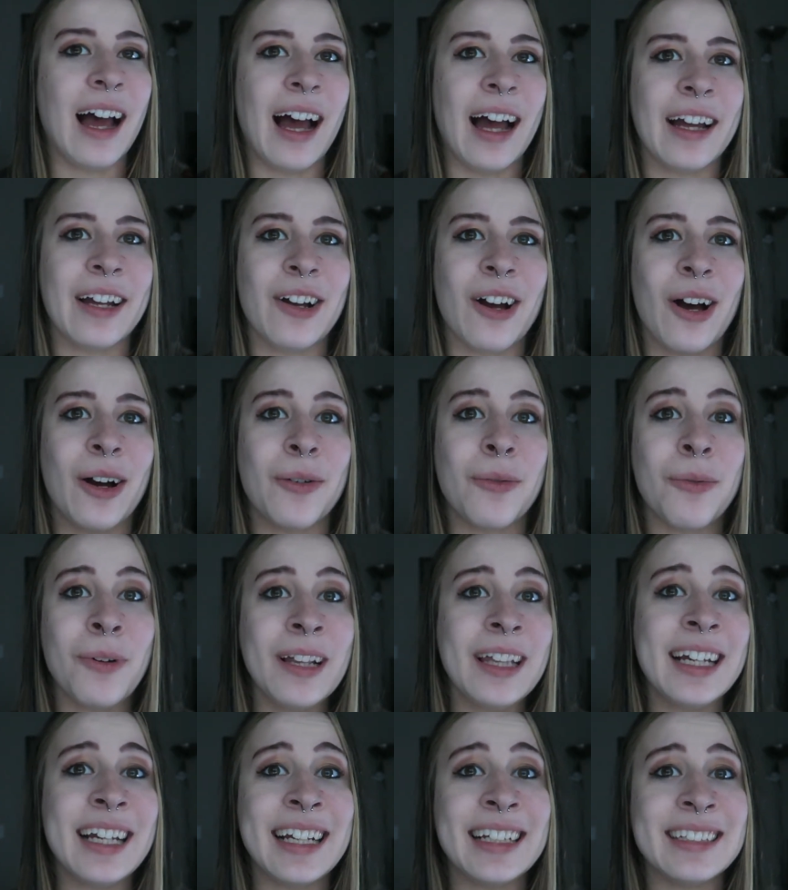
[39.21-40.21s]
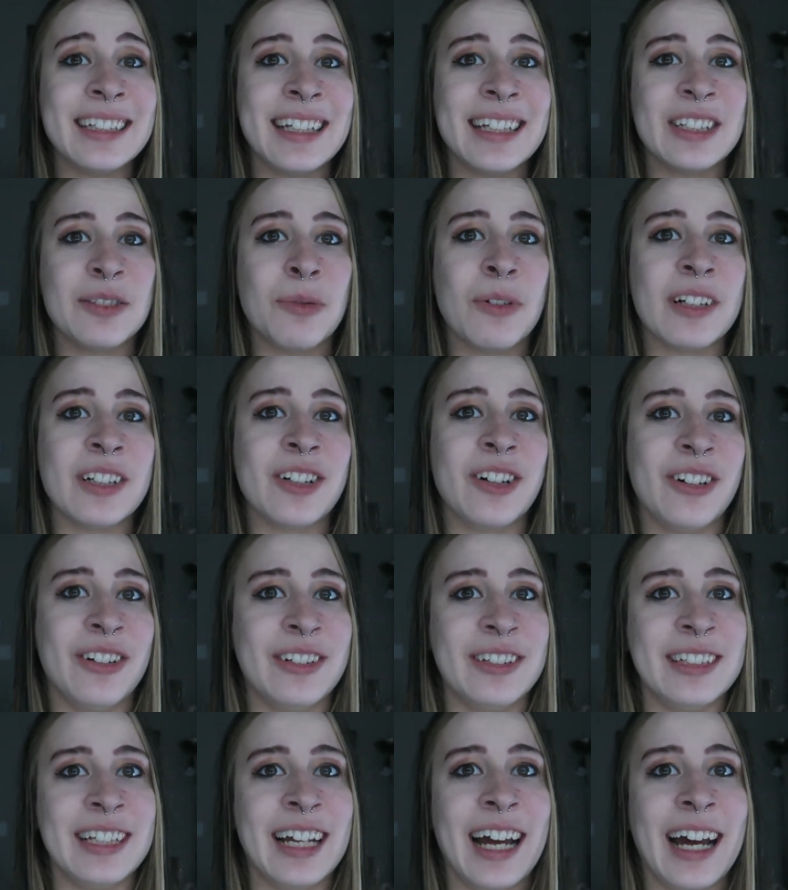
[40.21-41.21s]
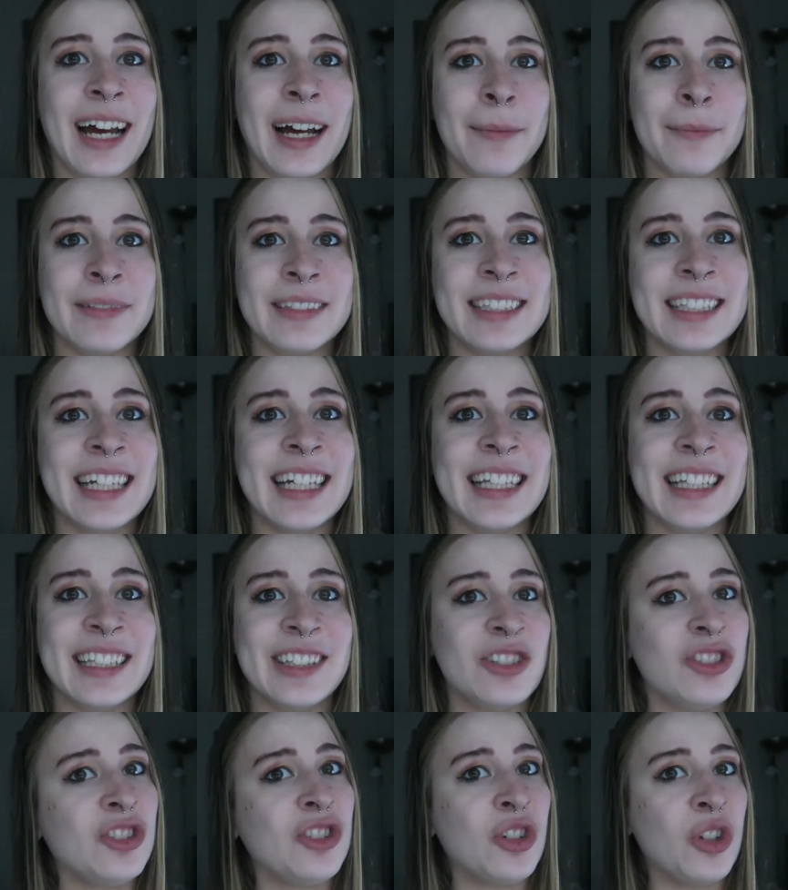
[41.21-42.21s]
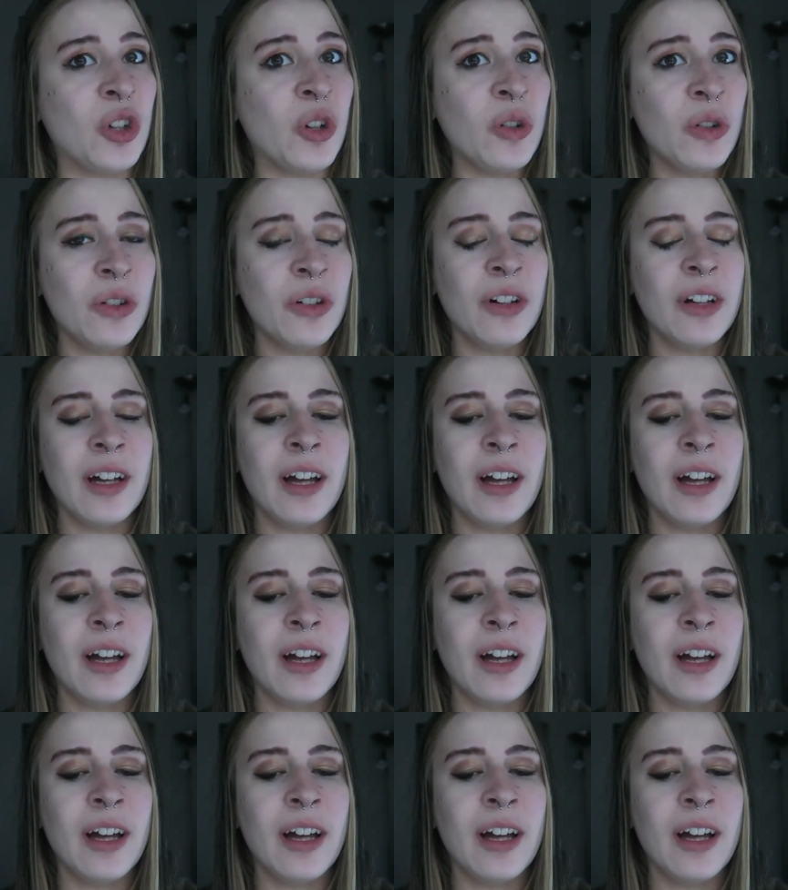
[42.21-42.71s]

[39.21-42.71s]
I got really into this one called Skitten Snø,